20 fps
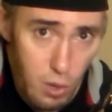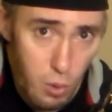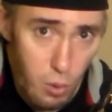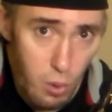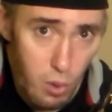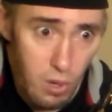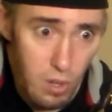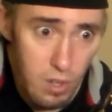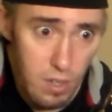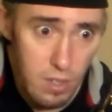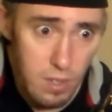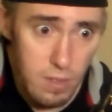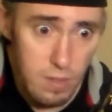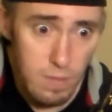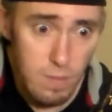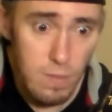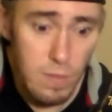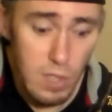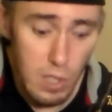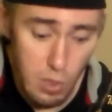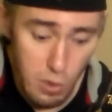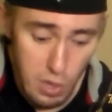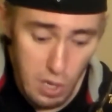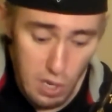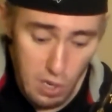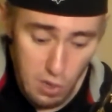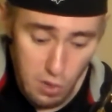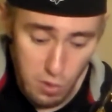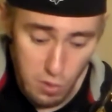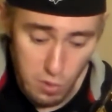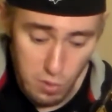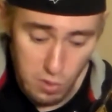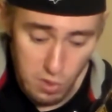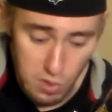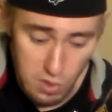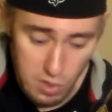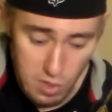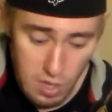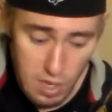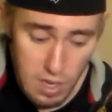chord, you can
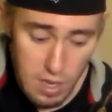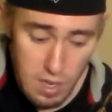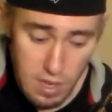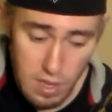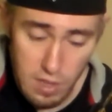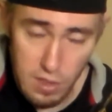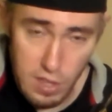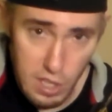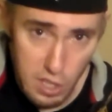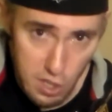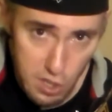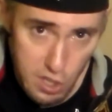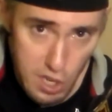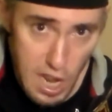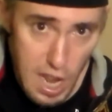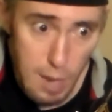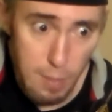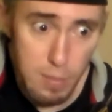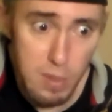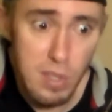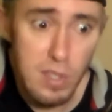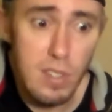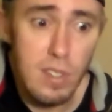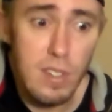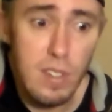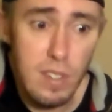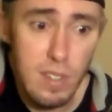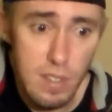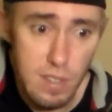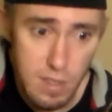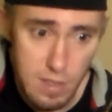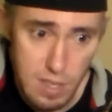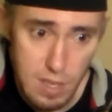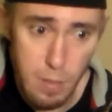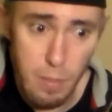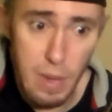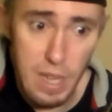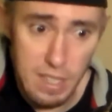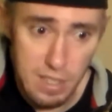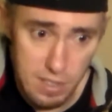use these shapes to
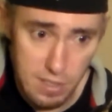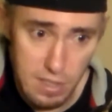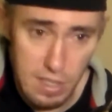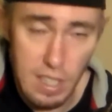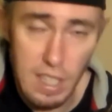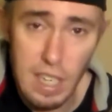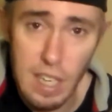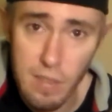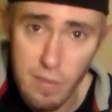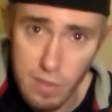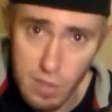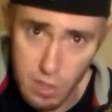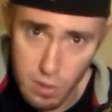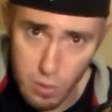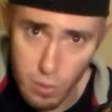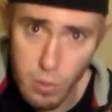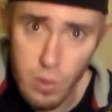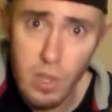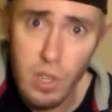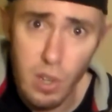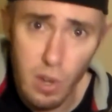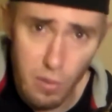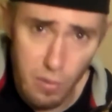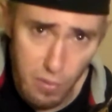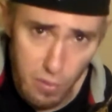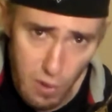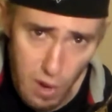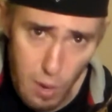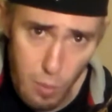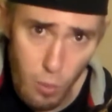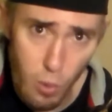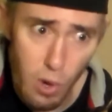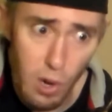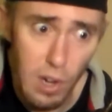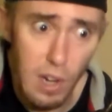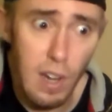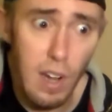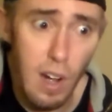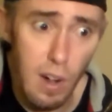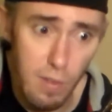basically give you your
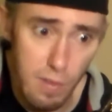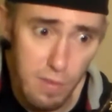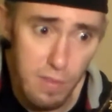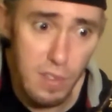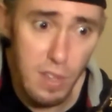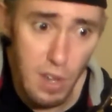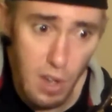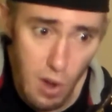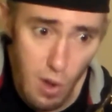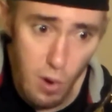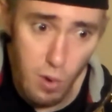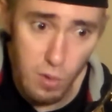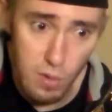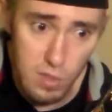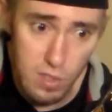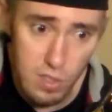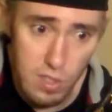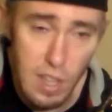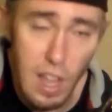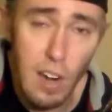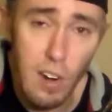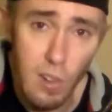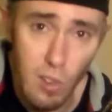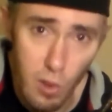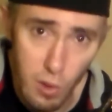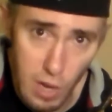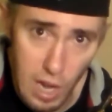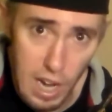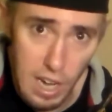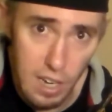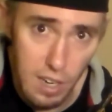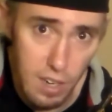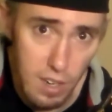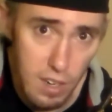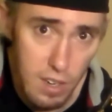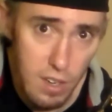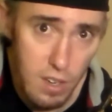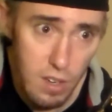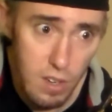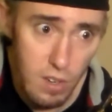framework of the notes that are located
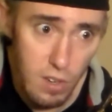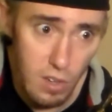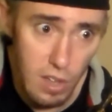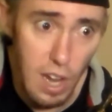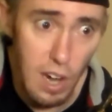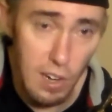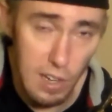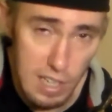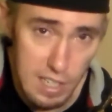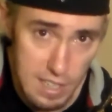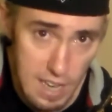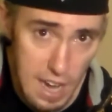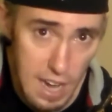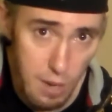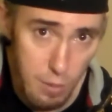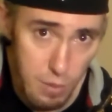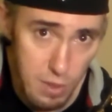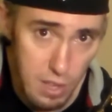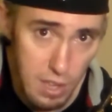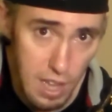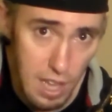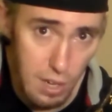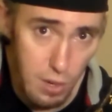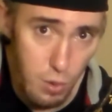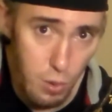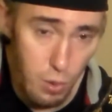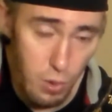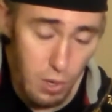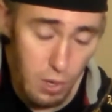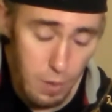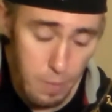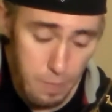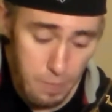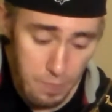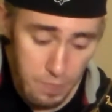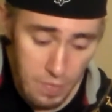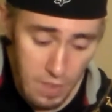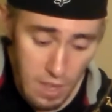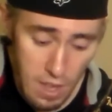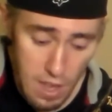or that are contained within that chord.
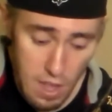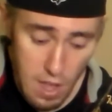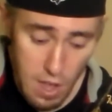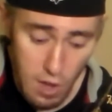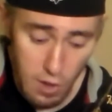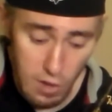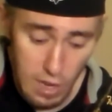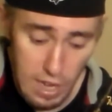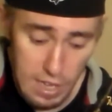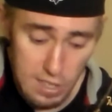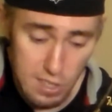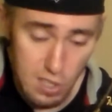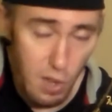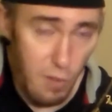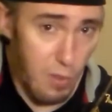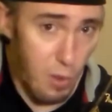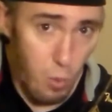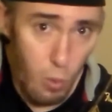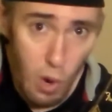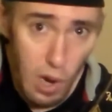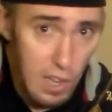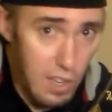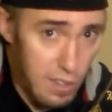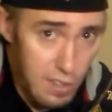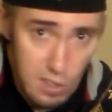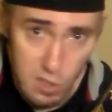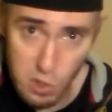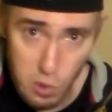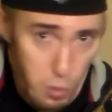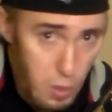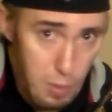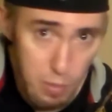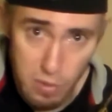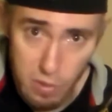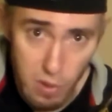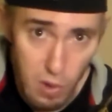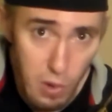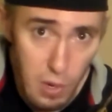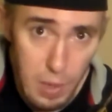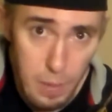Okay, so if you want, you can sweep
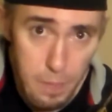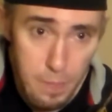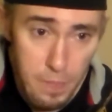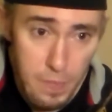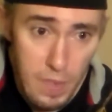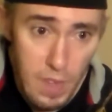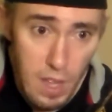through it,